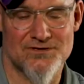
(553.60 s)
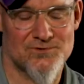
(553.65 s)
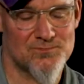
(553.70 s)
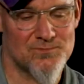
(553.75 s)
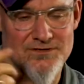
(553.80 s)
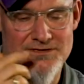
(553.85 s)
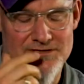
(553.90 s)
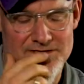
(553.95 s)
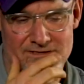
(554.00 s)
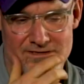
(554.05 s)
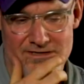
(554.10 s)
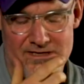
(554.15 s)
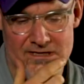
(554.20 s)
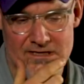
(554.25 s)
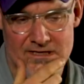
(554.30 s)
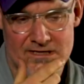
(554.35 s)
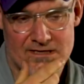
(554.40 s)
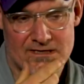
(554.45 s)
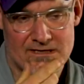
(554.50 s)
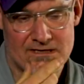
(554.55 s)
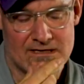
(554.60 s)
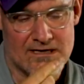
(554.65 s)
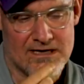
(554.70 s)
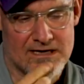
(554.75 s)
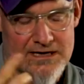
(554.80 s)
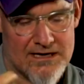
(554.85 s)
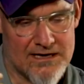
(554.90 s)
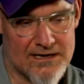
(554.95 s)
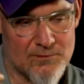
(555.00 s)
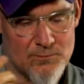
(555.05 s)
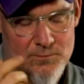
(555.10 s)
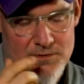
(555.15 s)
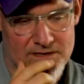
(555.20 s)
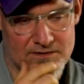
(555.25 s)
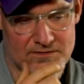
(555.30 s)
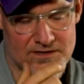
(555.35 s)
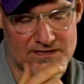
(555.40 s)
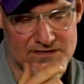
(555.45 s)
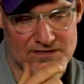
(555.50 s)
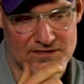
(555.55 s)
when we'd
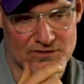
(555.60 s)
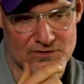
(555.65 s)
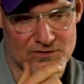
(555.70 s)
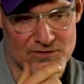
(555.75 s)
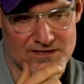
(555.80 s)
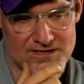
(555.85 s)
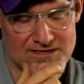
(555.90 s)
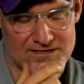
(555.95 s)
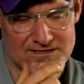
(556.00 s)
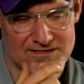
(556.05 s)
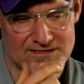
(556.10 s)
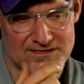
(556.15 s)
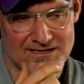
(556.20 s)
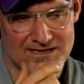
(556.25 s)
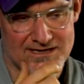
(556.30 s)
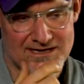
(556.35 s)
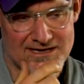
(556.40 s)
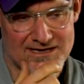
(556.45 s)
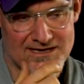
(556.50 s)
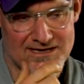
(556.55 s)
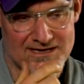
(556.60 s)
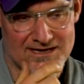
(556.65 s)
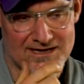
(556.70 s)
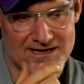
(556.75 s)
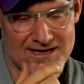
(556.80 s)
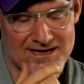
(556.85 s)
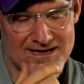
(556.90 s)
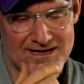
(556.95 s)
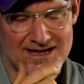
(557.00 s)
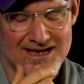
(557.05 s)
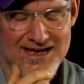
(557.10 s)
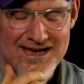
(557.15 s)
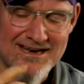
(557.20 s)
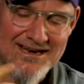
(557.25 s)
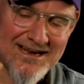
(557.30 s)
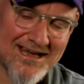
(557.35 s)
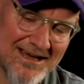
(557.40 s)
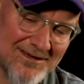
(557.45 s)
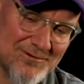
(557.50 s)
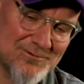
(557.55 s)
arranged to do this today, and
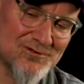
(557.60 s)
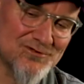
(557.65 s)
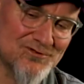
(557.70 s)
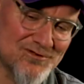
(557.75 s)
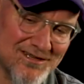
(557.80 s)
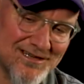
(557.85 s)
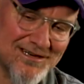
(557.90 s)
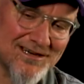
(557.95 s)
it was really